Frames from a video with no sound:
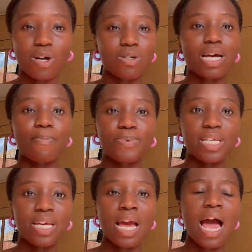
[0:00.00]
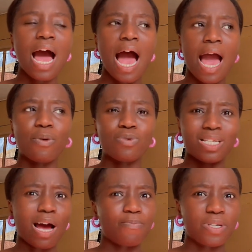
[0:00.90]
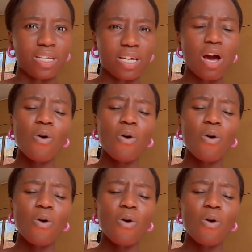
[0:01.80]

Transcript: was happy, I was happy.